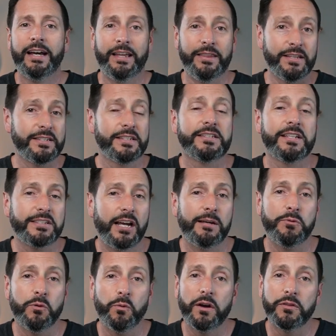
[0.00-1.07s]
And this is the
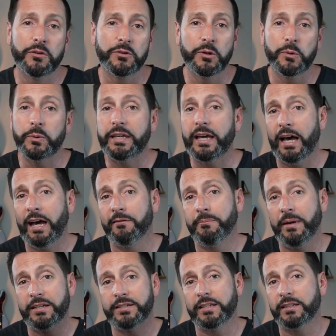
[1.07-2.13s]
type of weather that we have
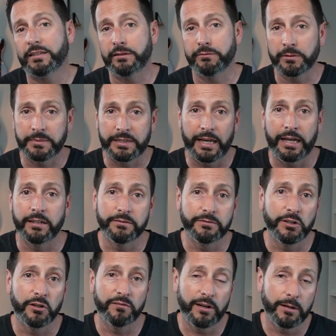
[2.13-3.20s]
basically from the end of
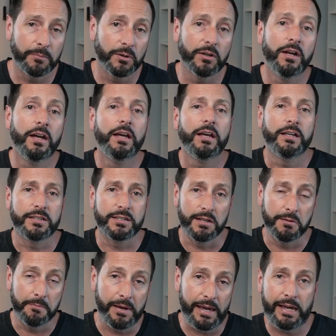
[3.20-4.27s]
November
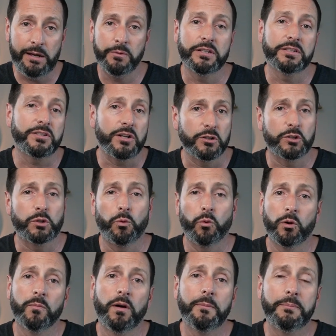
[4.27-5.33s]
until May when it starts to
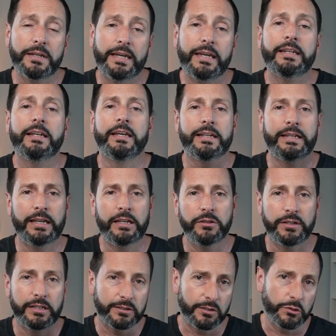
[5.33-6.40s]
warm up again. And again,
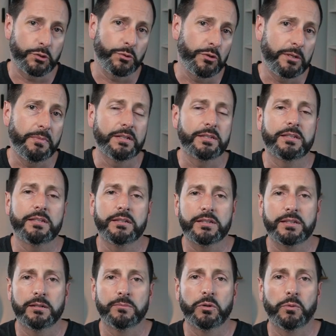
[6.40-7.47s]
you get those three months in the
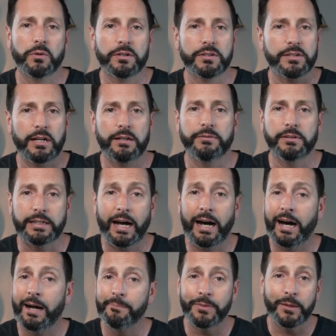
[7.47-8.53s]
summer where it's stifling
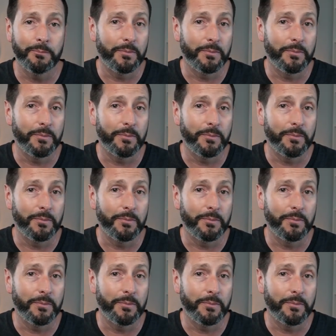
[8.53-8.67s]
hot.